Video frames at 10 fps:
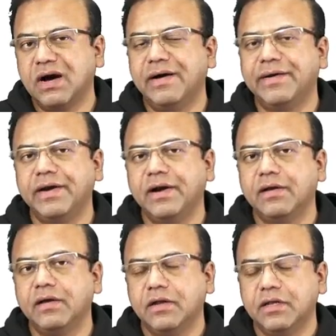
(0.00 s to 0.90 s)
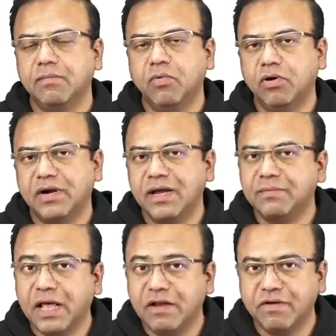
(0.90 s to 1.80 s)
the heart rate, the more
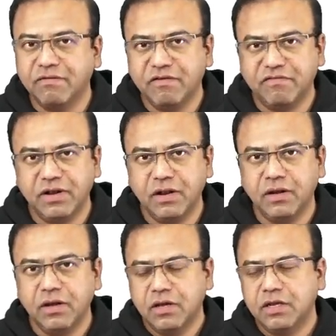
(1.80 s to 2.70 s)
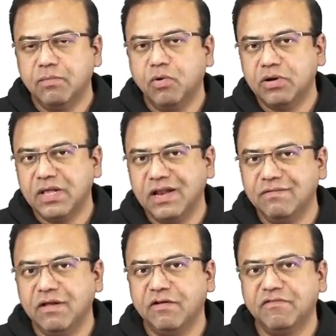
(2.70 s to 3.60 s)
time the LV will fill, the more the LV
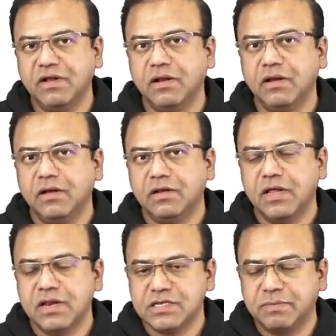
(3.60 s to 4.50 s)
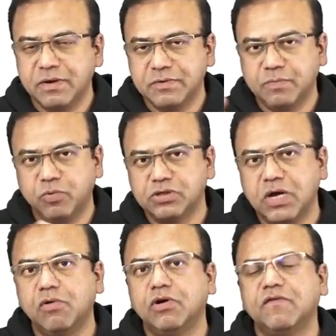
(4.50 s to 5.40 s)
will fill, then the septum is pushed
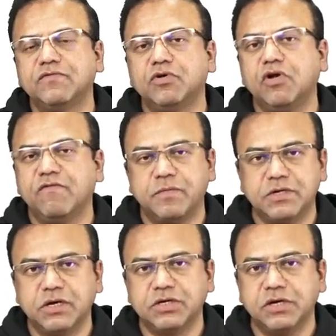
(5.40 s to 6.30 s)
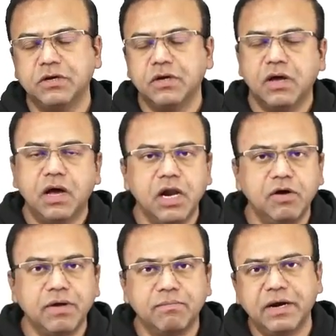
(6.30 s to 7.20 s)
out of zone of obstruction
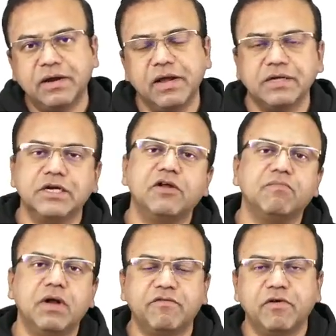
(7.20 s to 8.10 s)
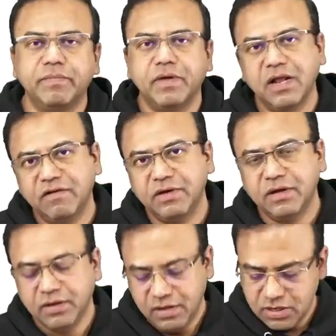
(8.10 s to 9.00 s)
allowing better exit of blood from the
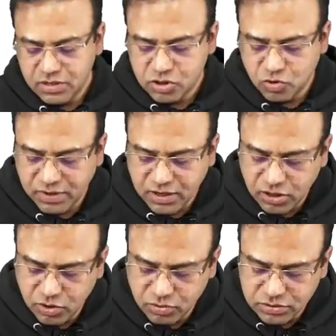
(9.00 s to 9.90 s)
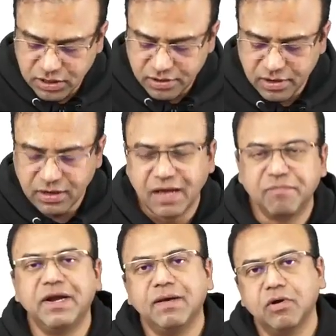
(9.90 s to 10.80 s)
LV. So we can use a drug
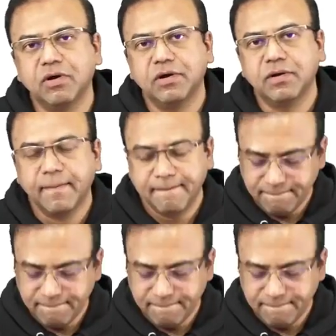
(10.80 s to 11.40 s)
like beta blocker.